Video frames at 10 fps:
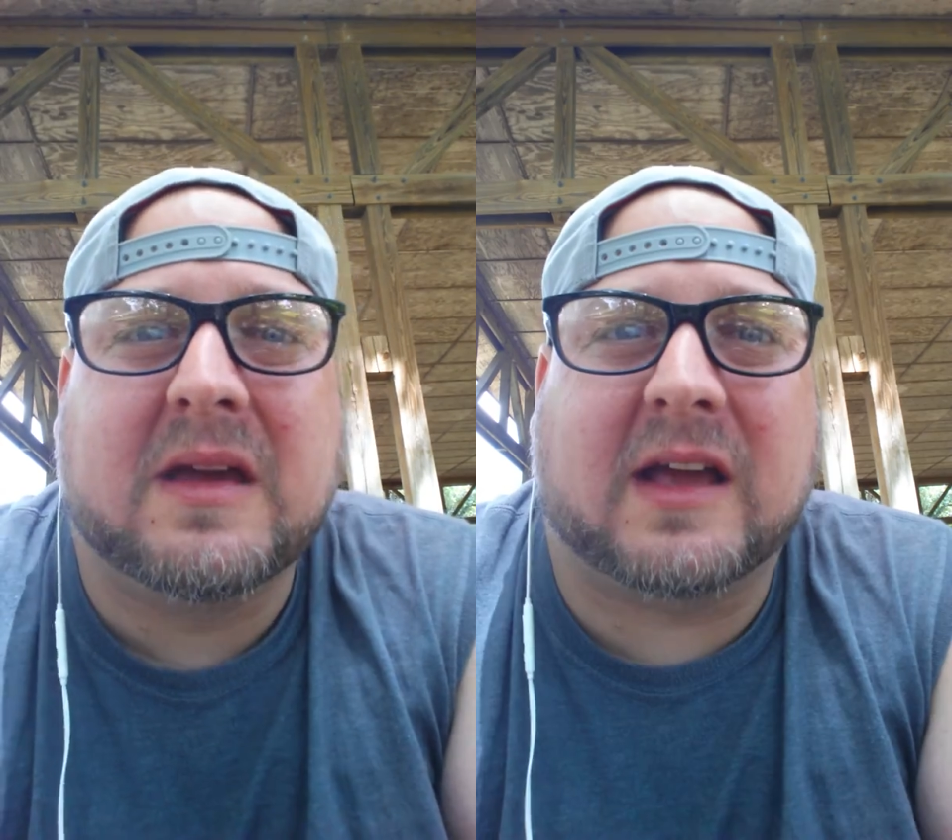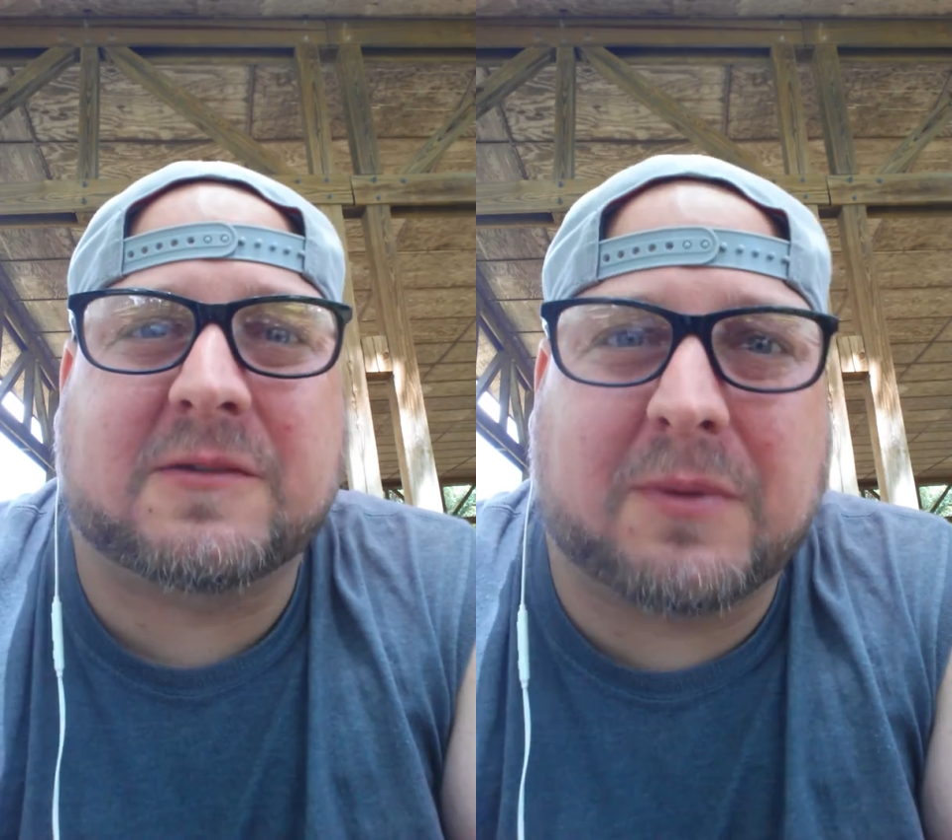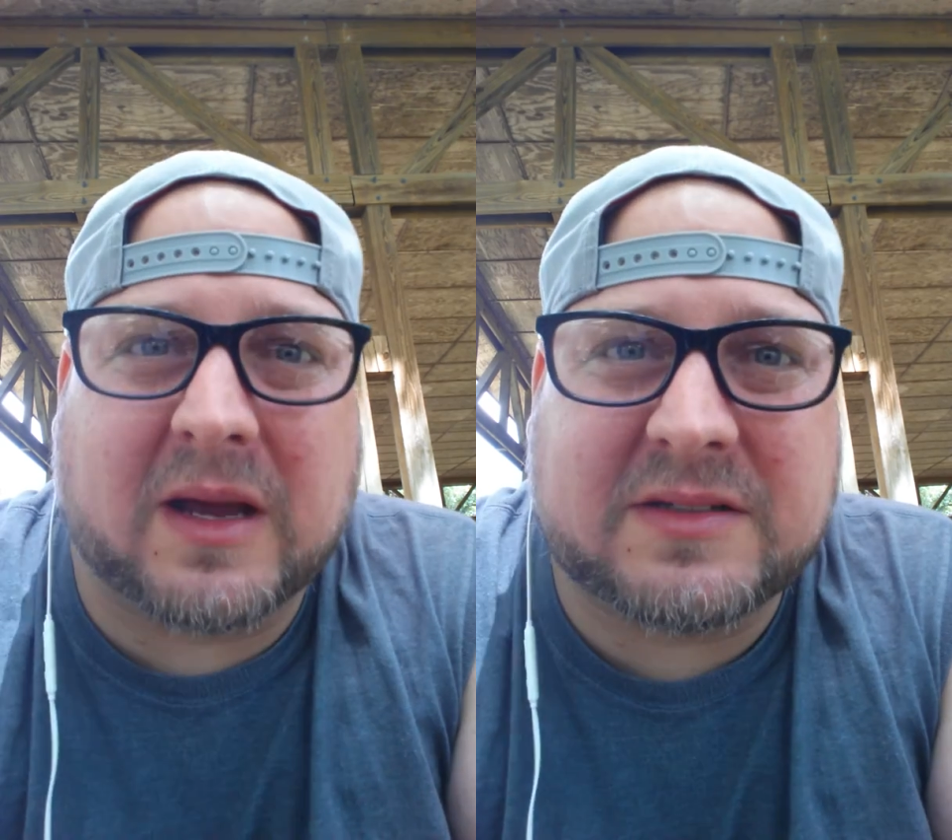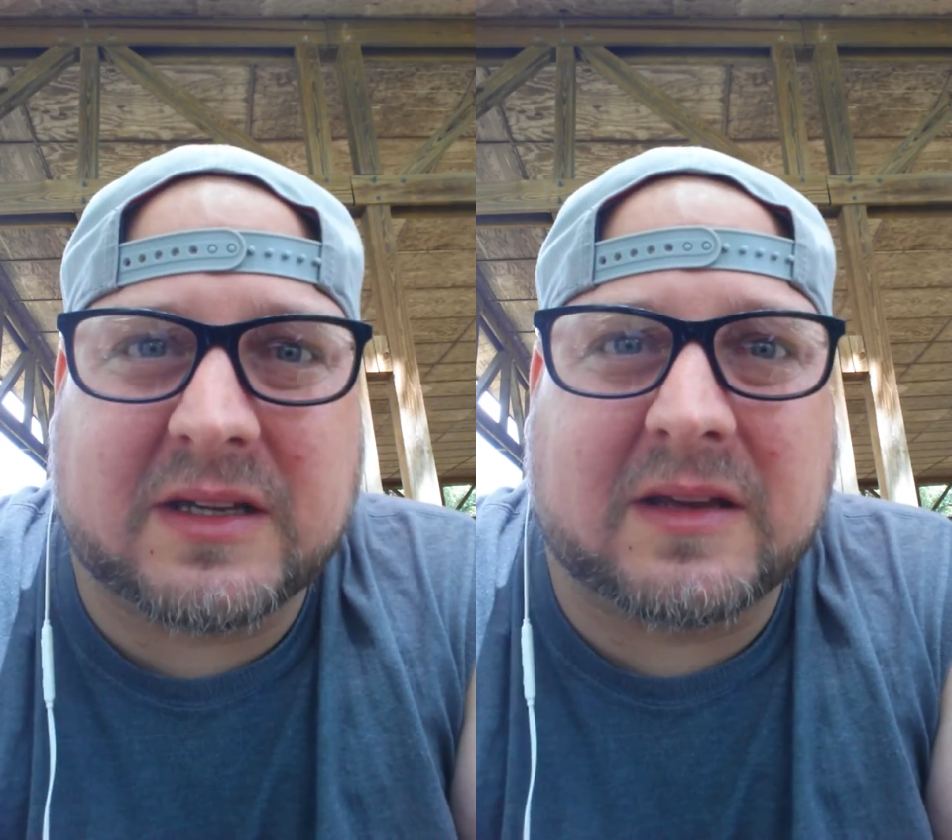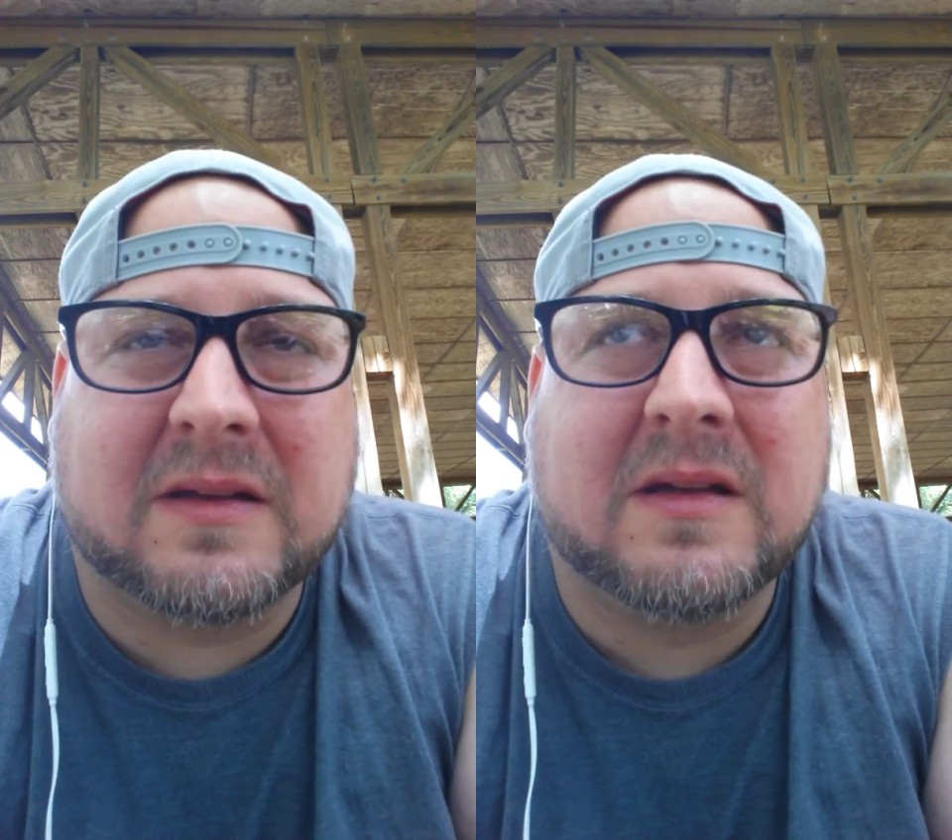
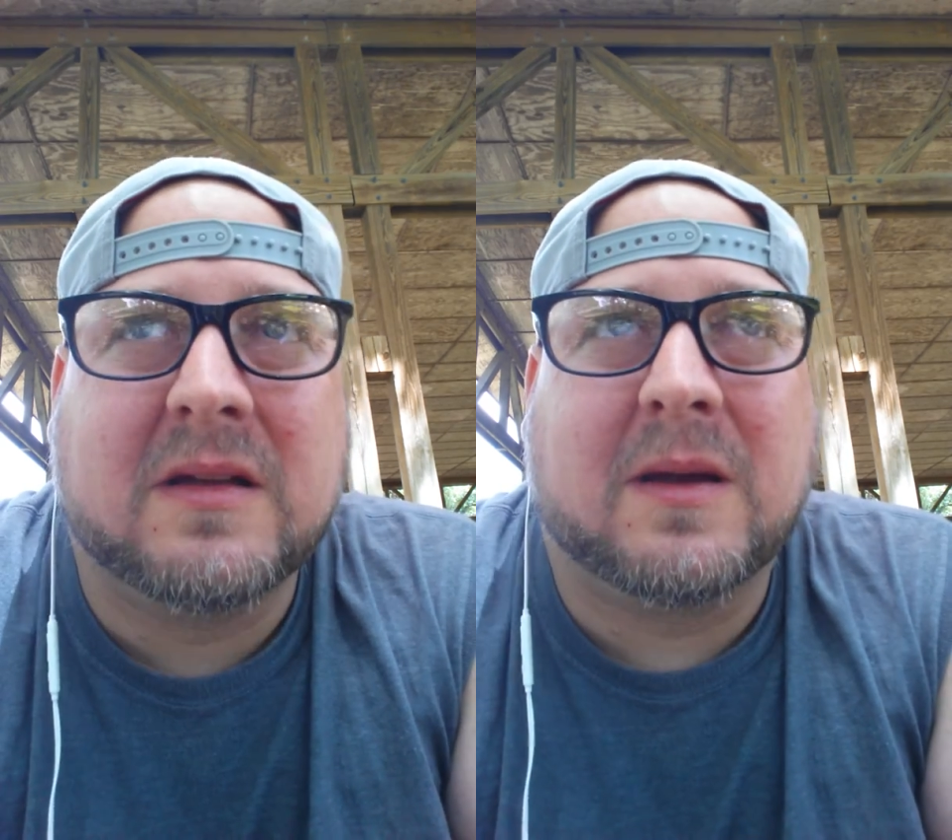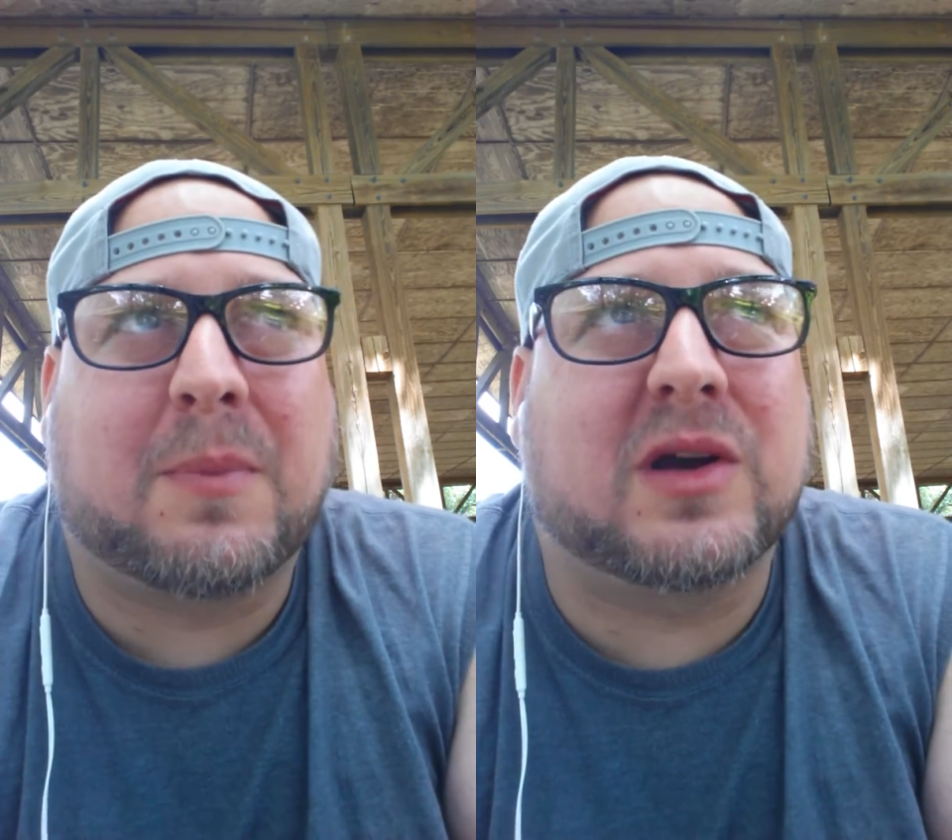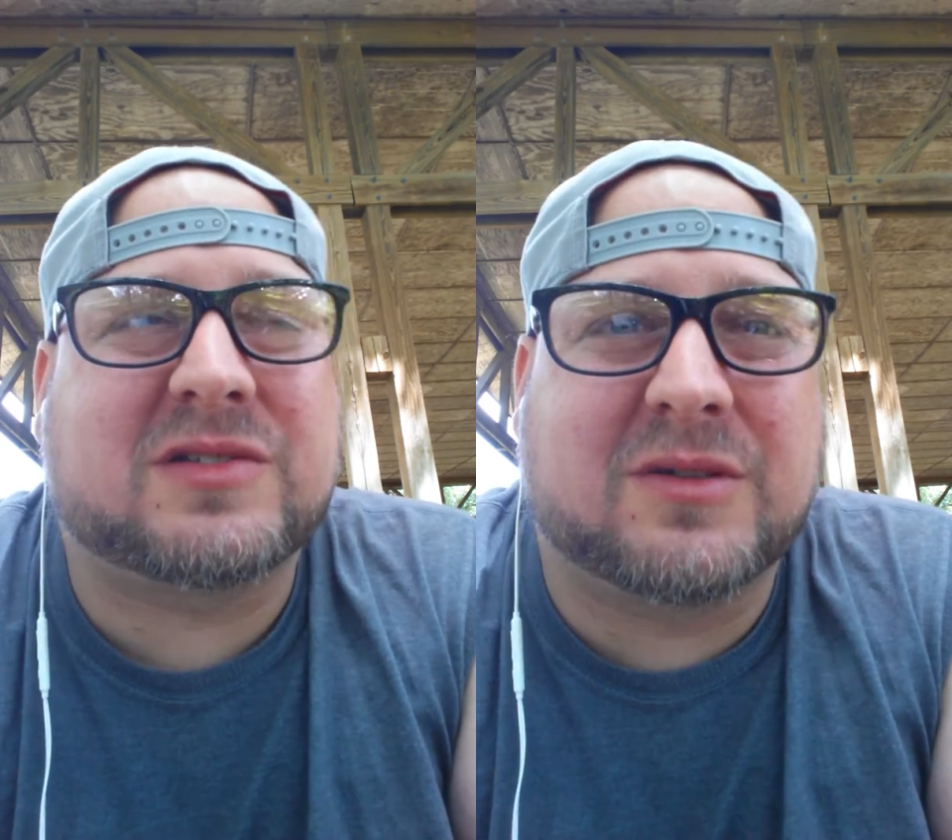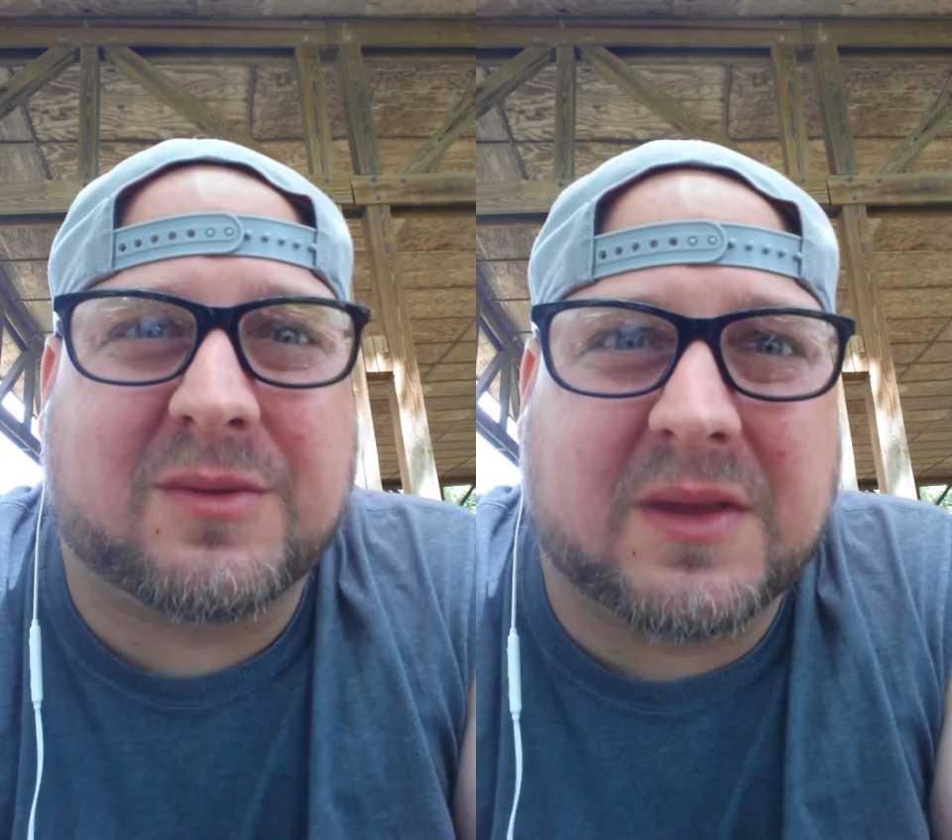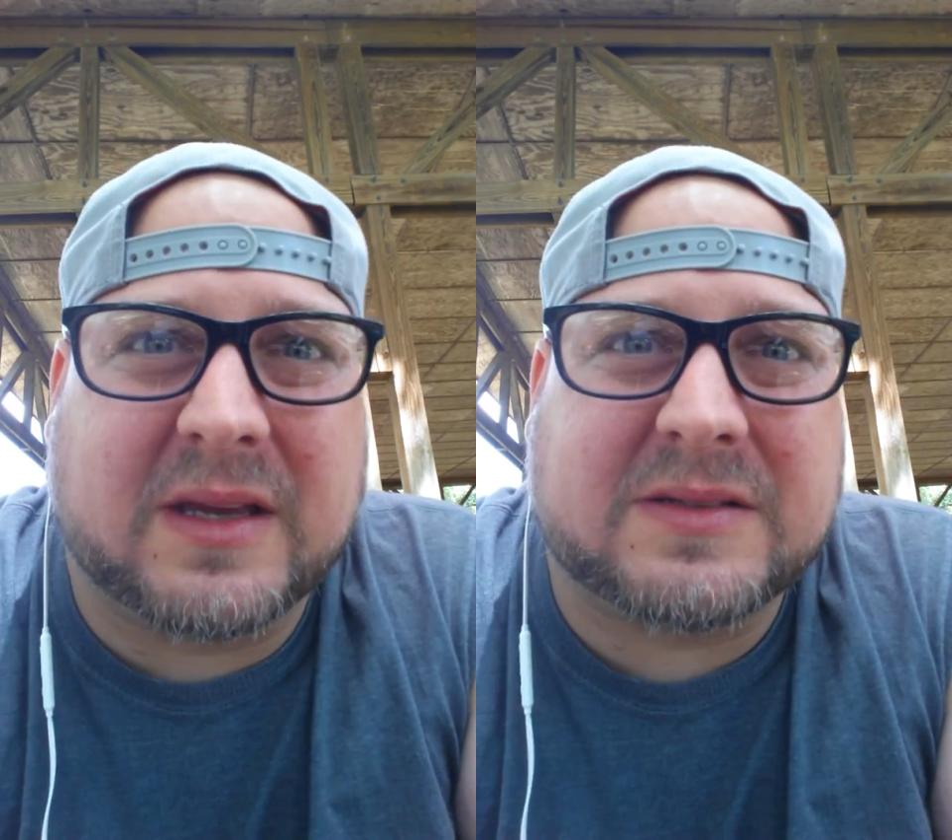expressing,
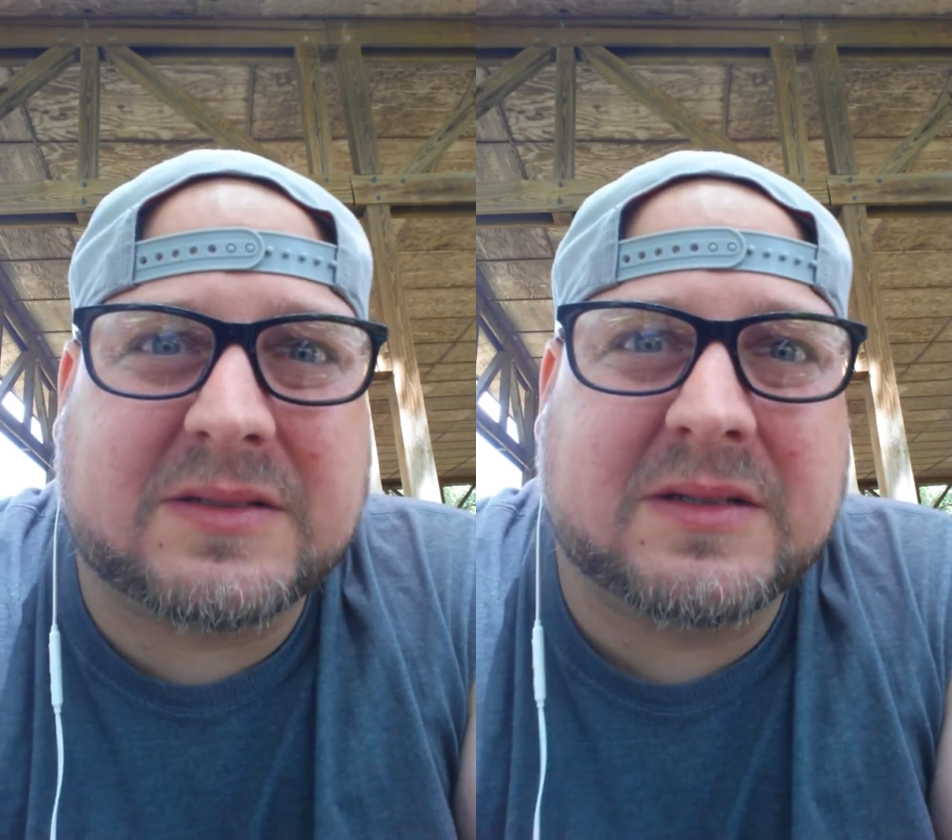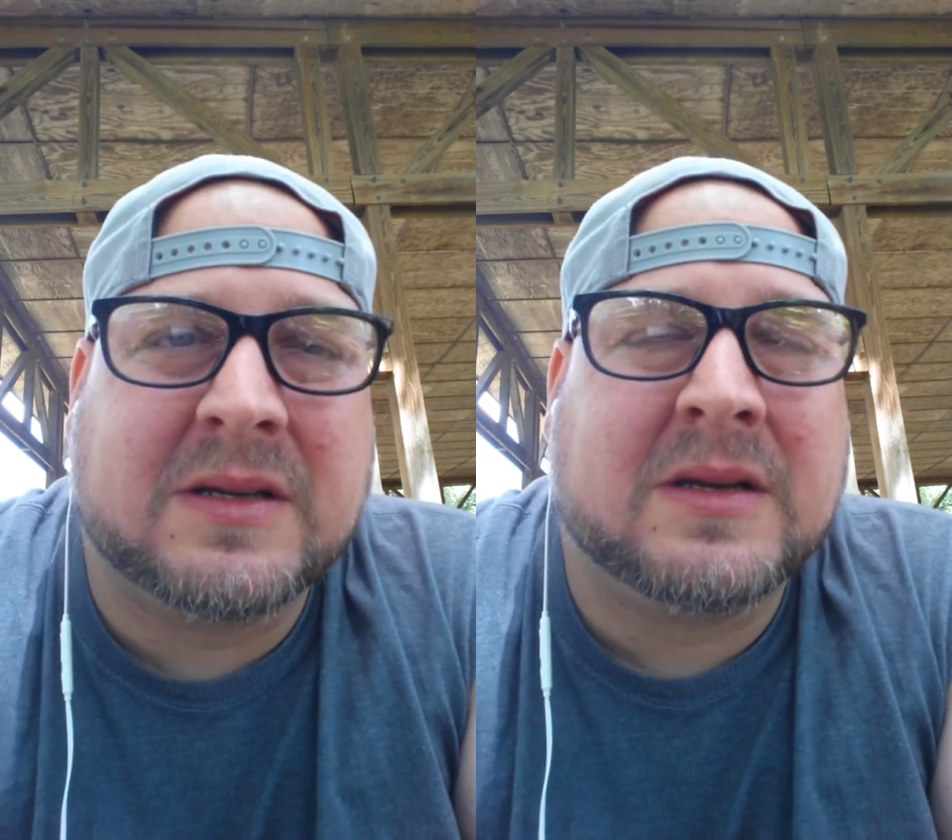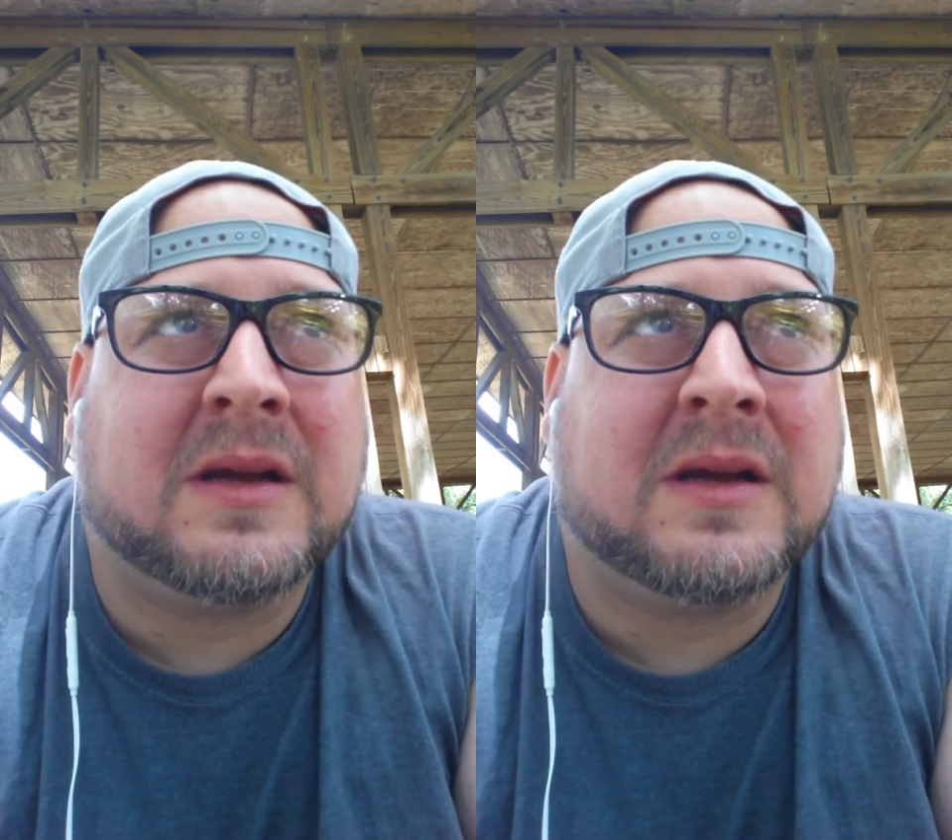personal things,